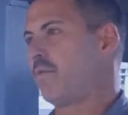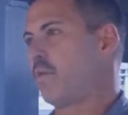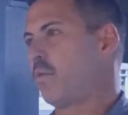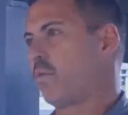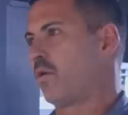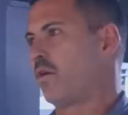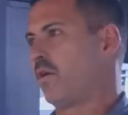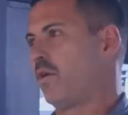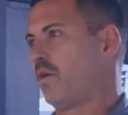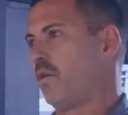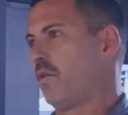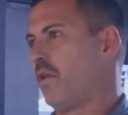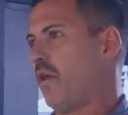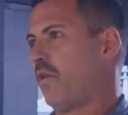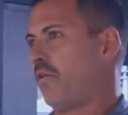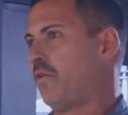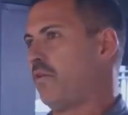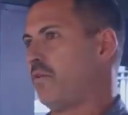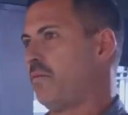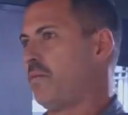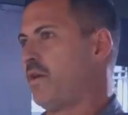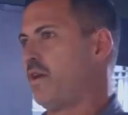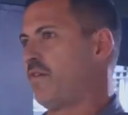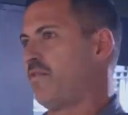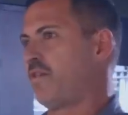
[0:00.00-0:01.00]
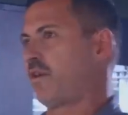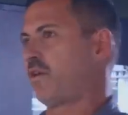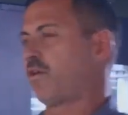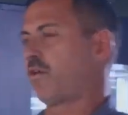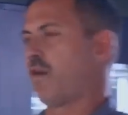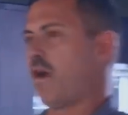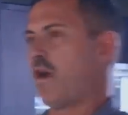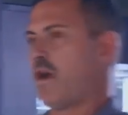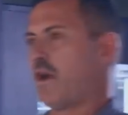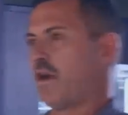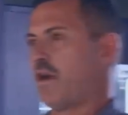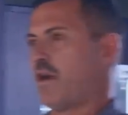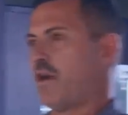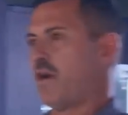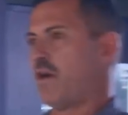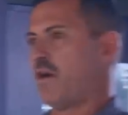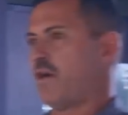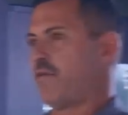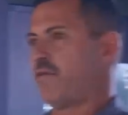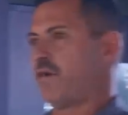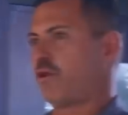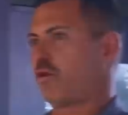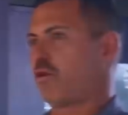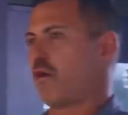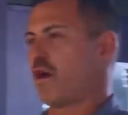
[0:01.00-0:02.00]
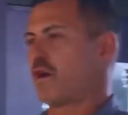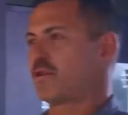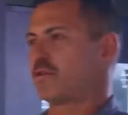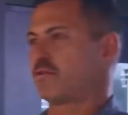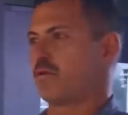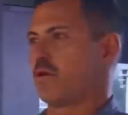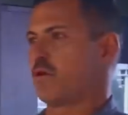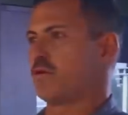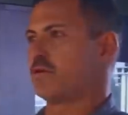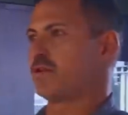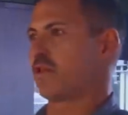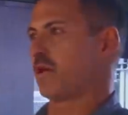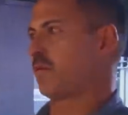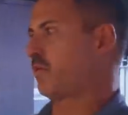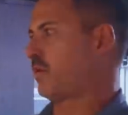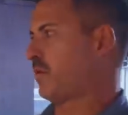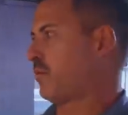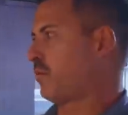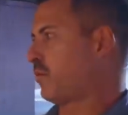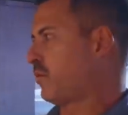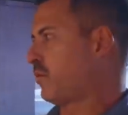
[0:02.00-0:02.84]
we're a little bit of a crossroads. Like, if